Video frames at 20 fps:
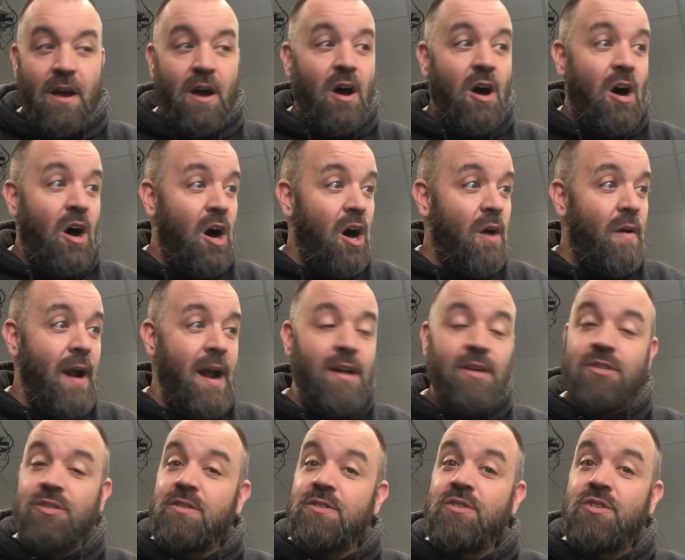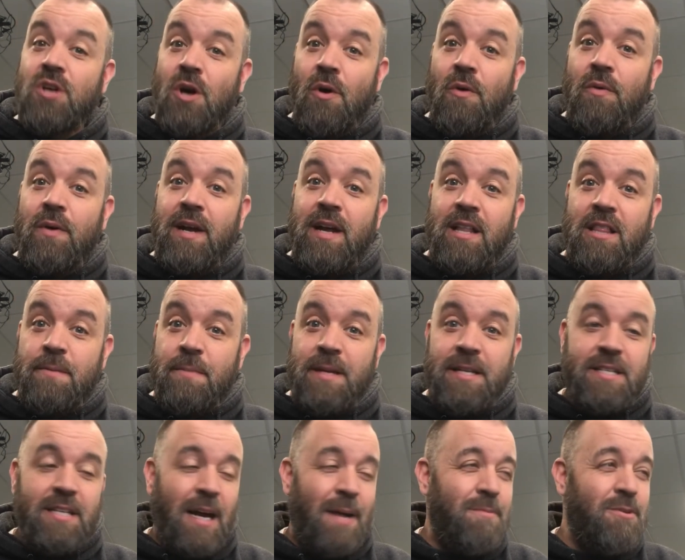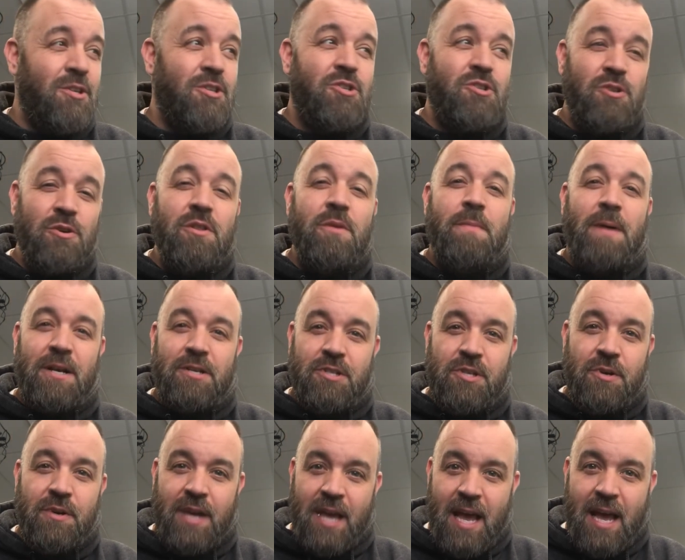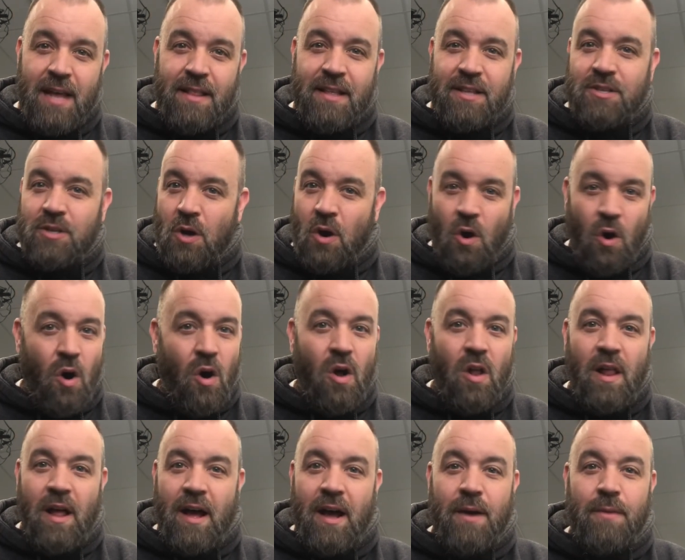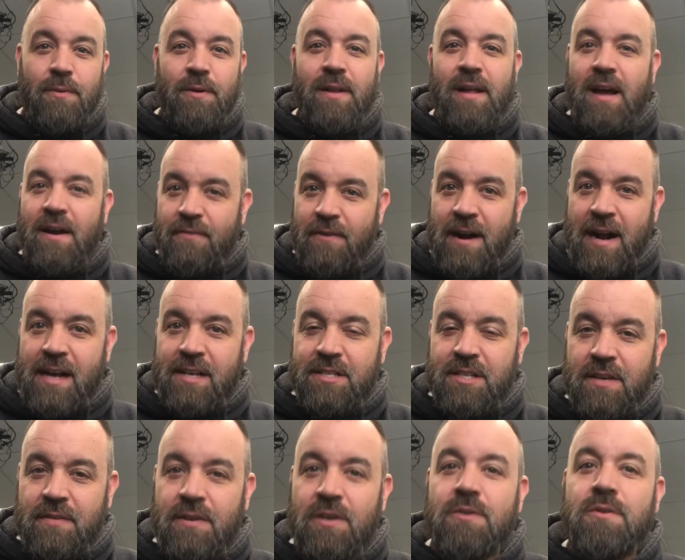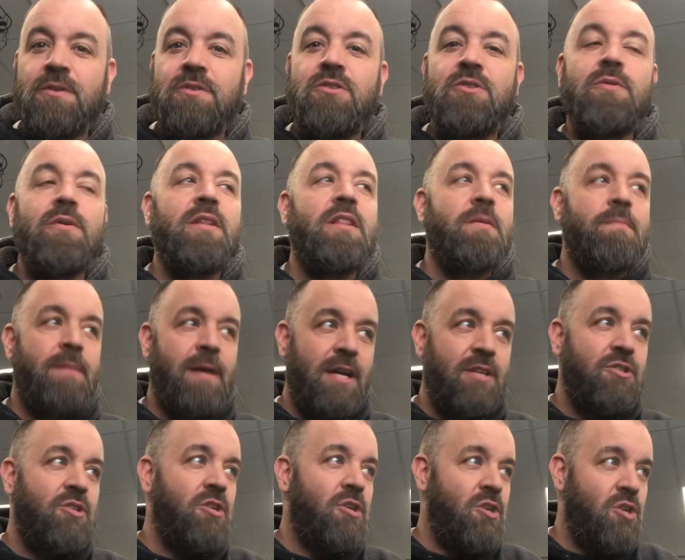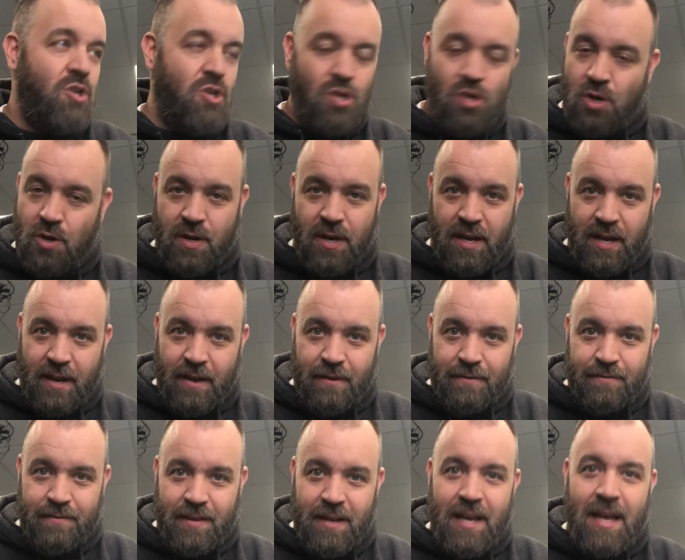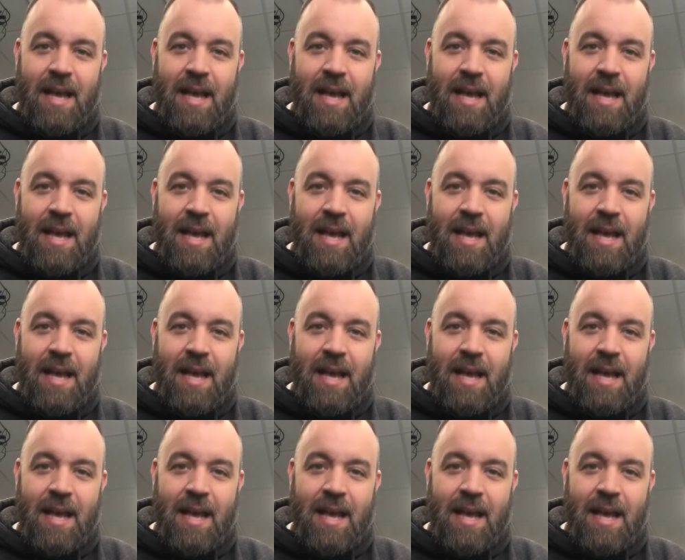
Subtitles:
All right. So in the meantime, just do the best you can. That's all I will ever ask of you, is doing the best you can give.